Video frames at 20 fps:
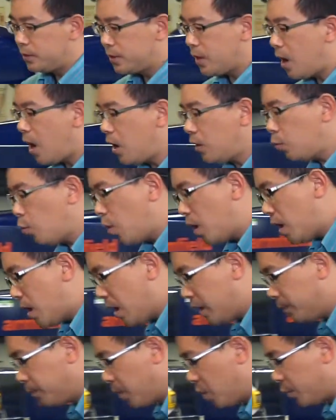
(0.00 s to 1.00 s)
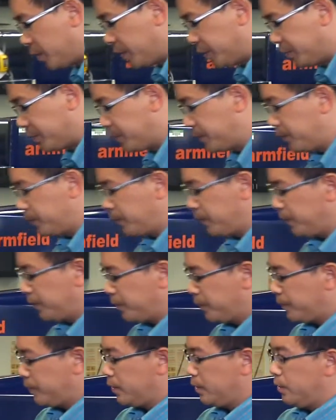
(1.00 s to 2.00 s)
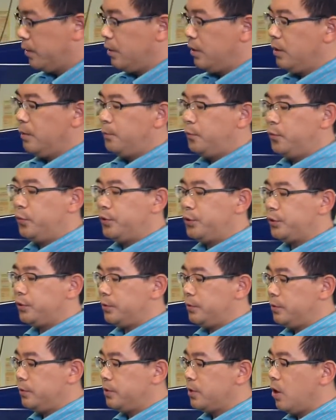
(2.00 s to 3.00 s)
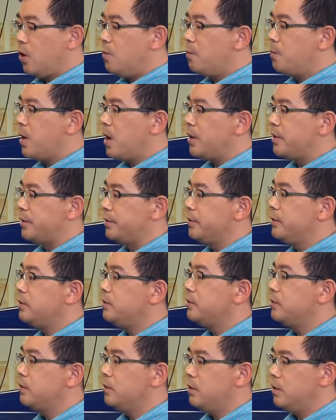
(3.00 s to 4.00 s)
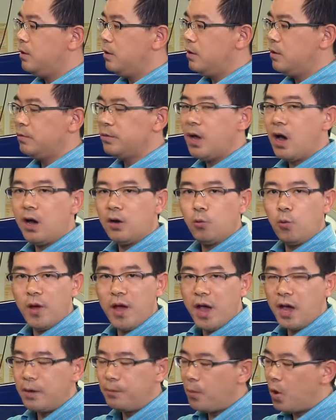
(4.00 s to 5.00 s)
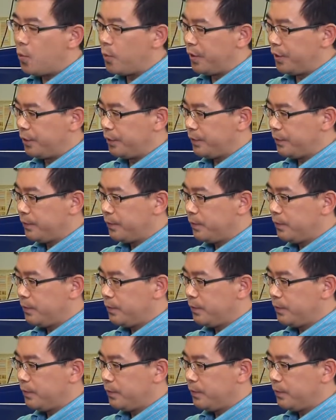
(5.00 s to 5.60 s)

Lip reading: the hardware anemometer. Push the on button on the hardware anemometer.